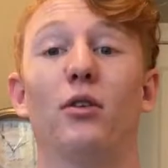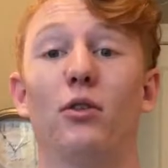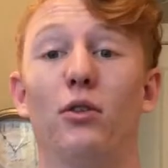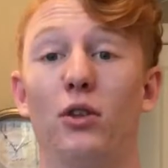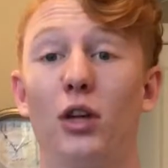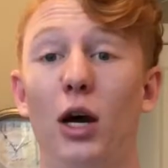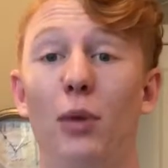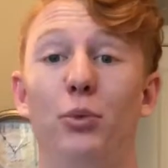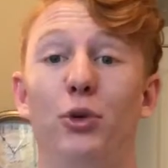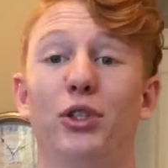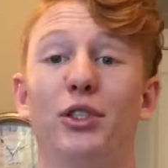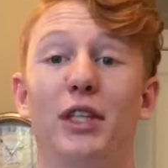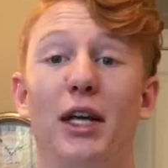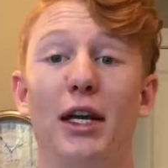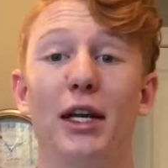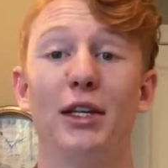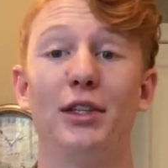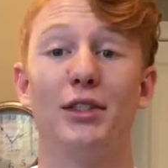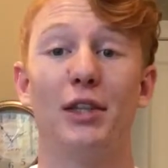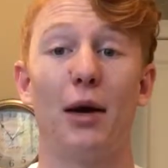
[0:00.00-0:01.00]
a couple
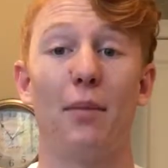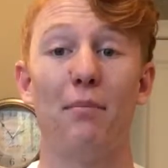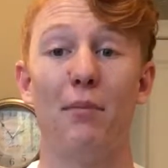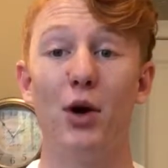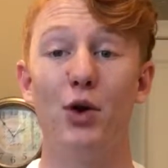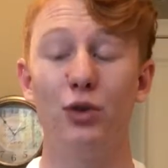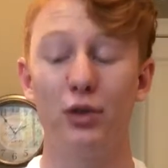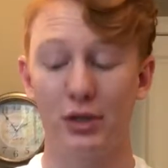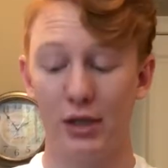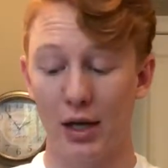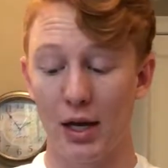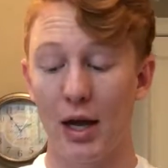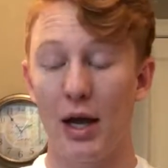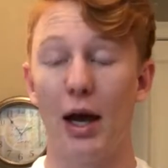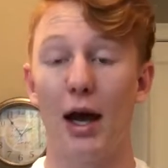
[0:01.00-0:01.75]
seconds at most.